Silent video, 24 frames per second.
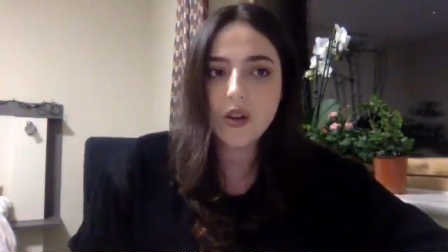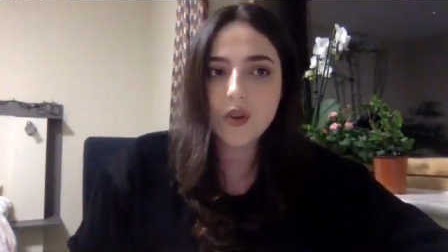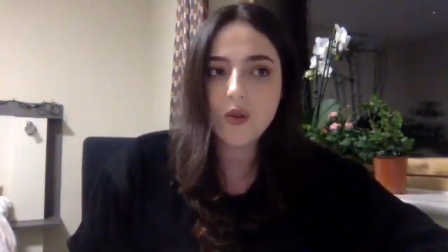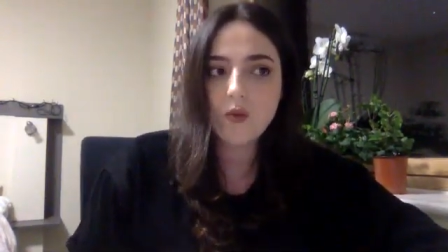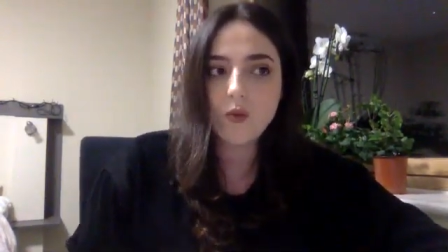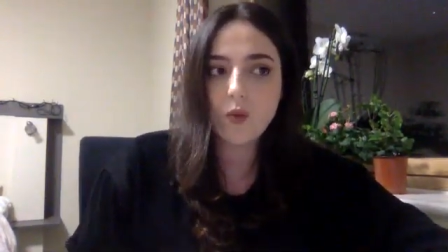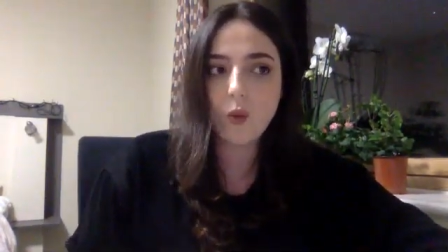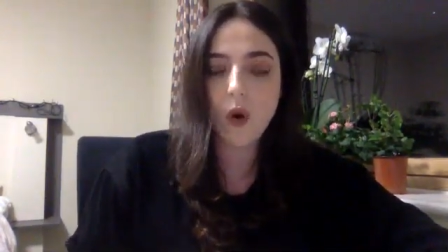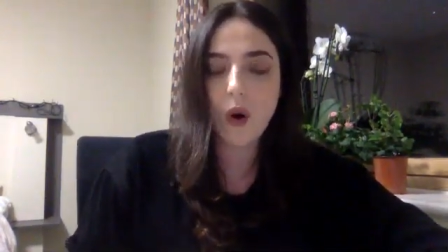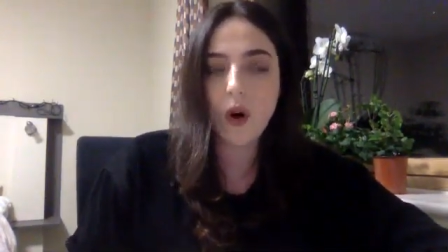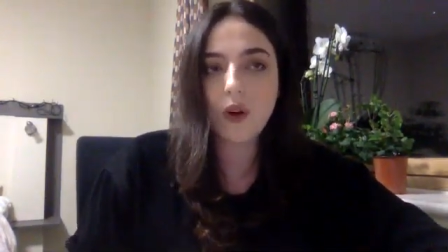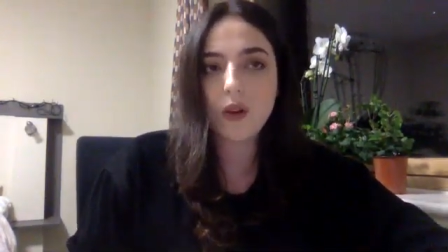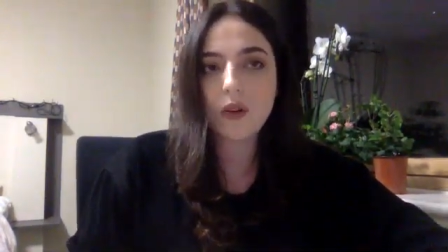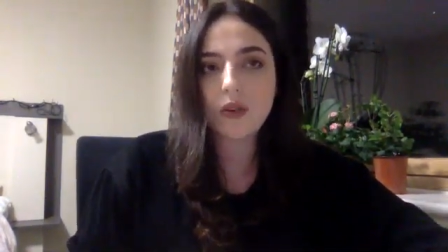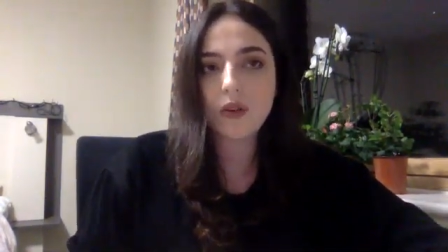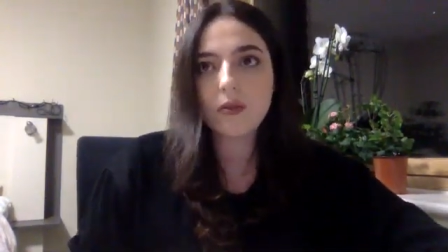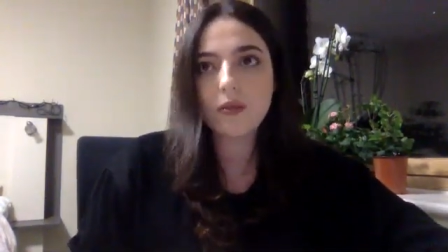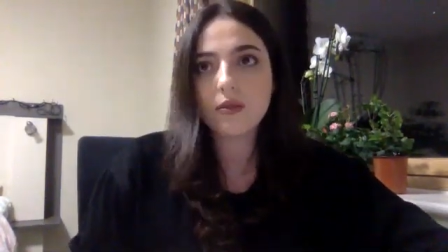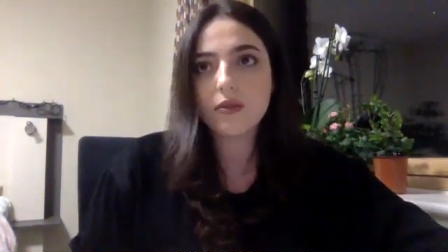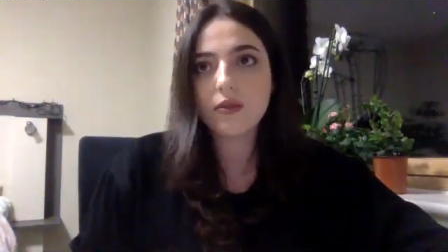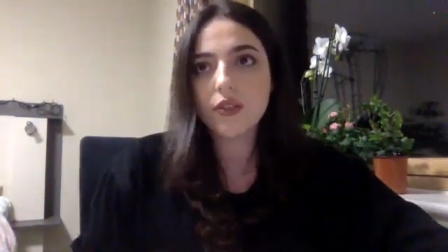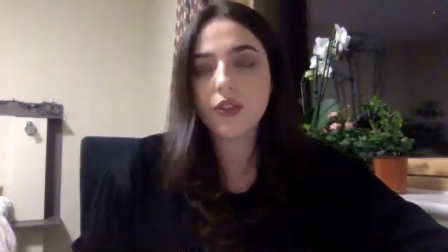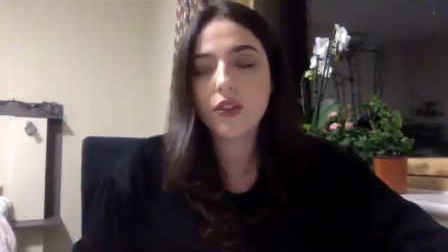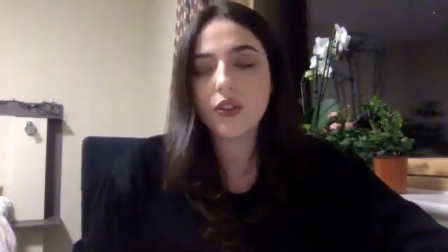what
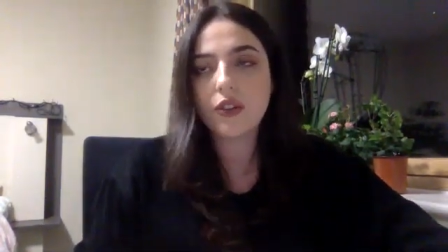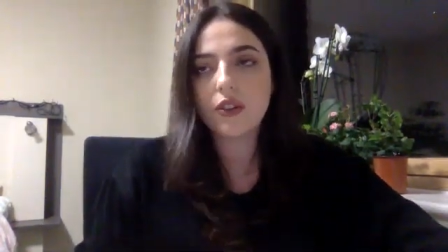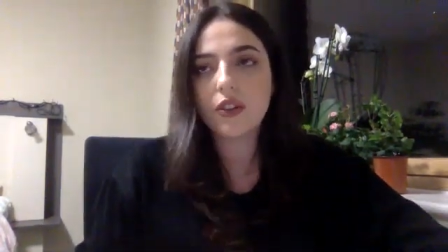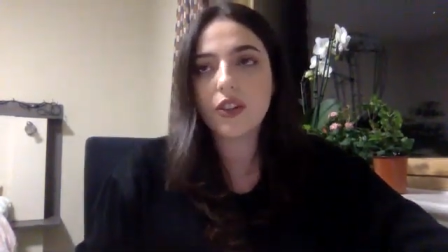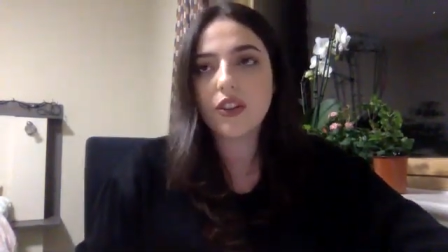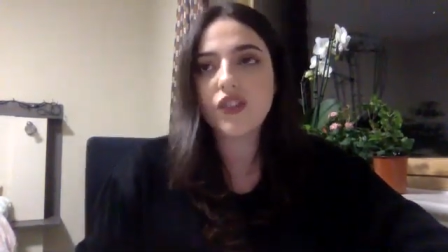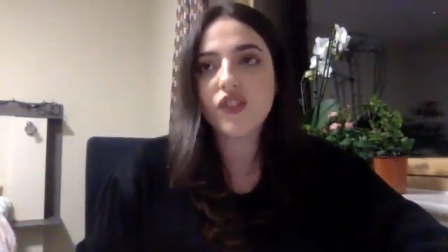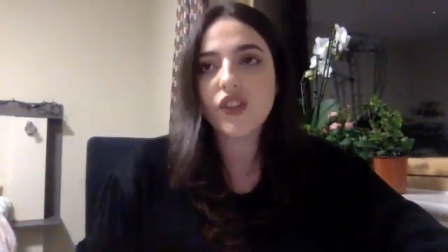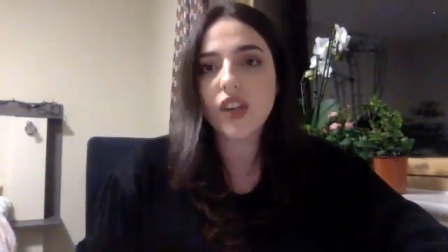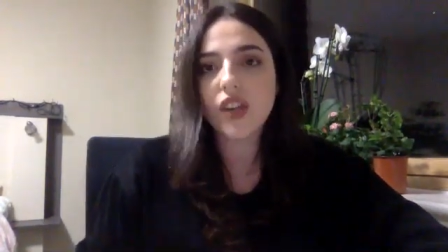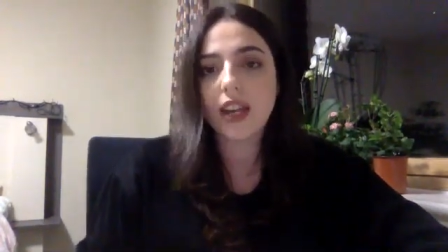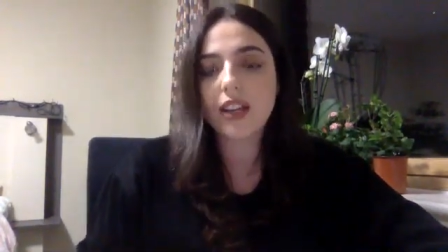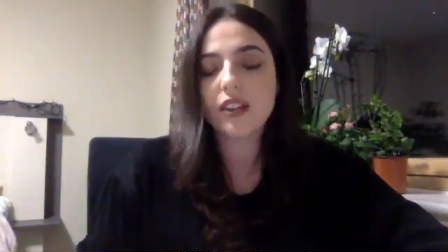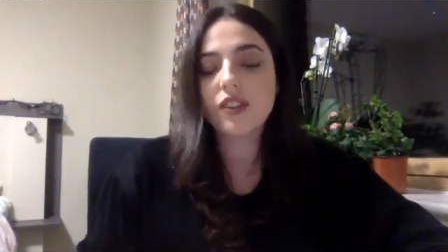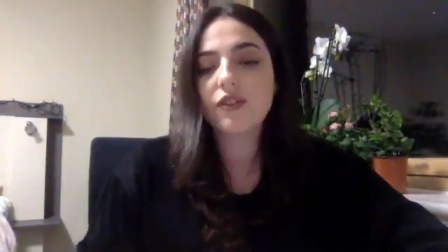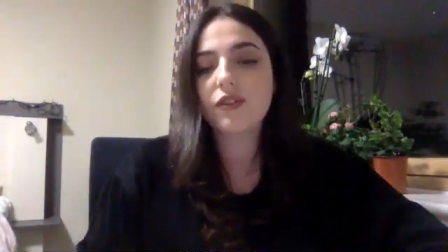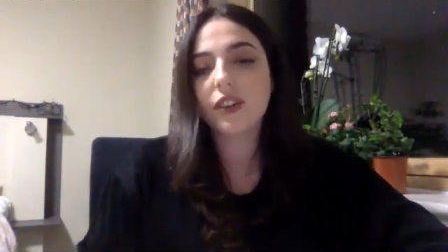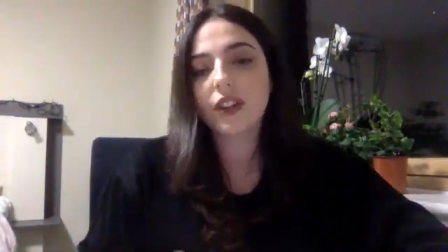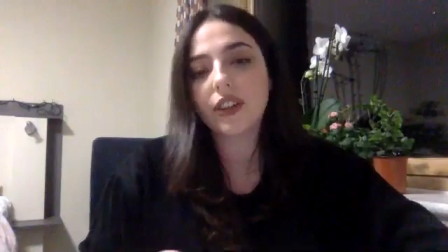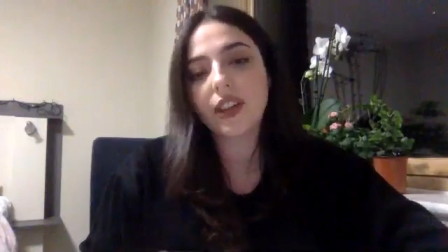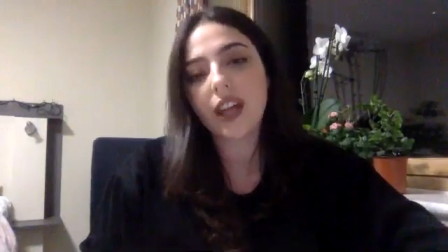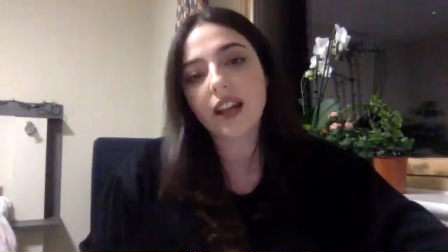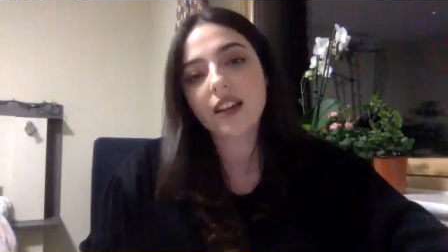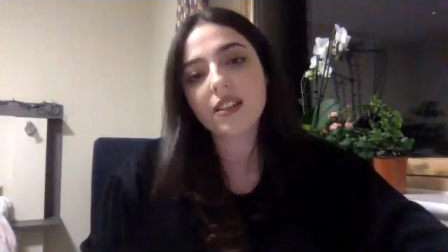you can change
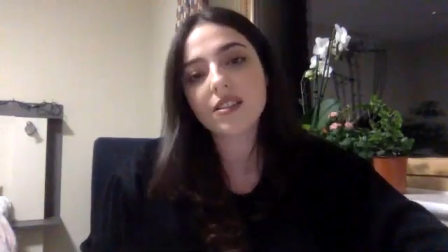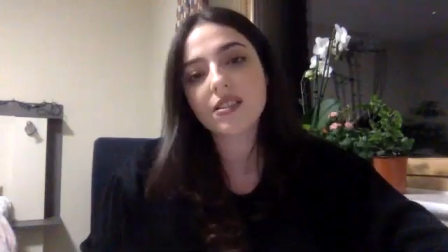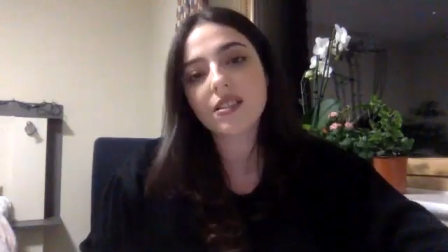for next